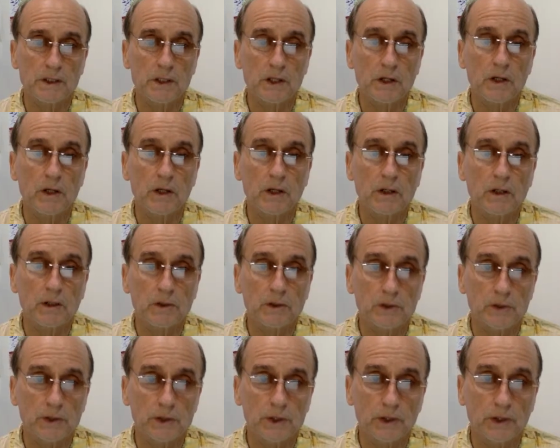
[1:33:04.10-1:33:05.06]

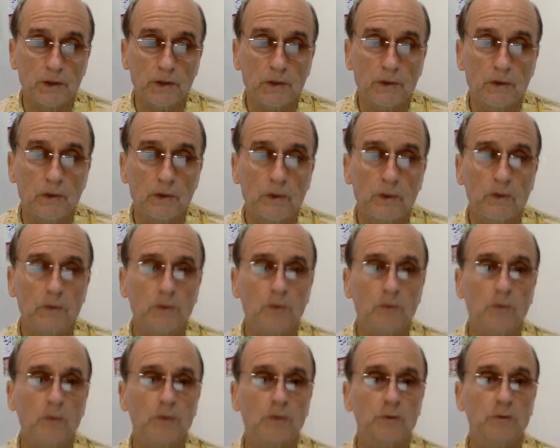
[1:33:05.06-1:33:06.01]
dogs, you know,
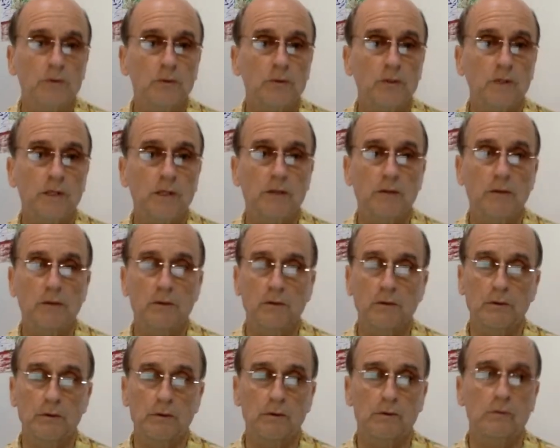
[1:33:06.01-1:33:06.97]
one to another
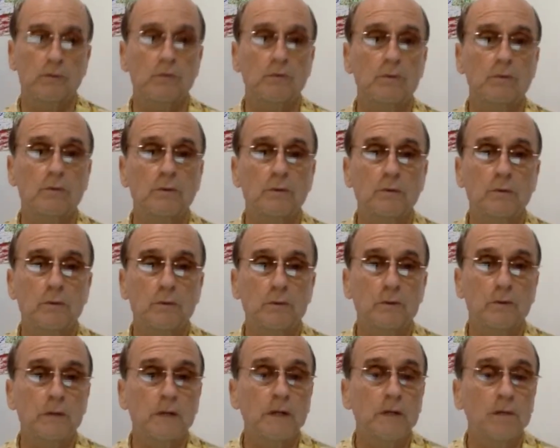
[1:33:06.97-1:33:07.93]
or to
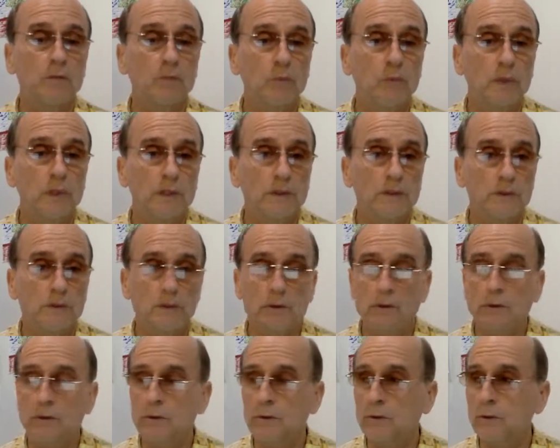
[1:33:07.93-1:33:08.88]
their loved ones, or
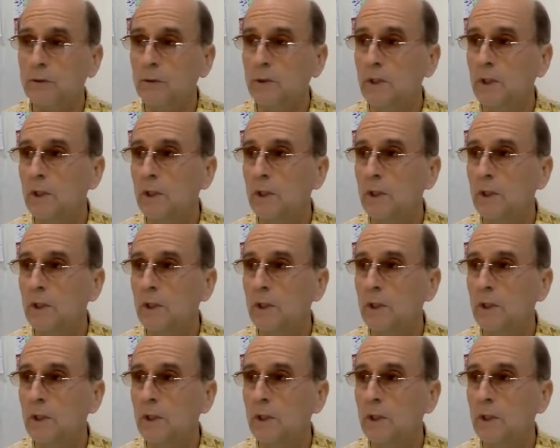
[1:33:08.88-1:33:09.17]
to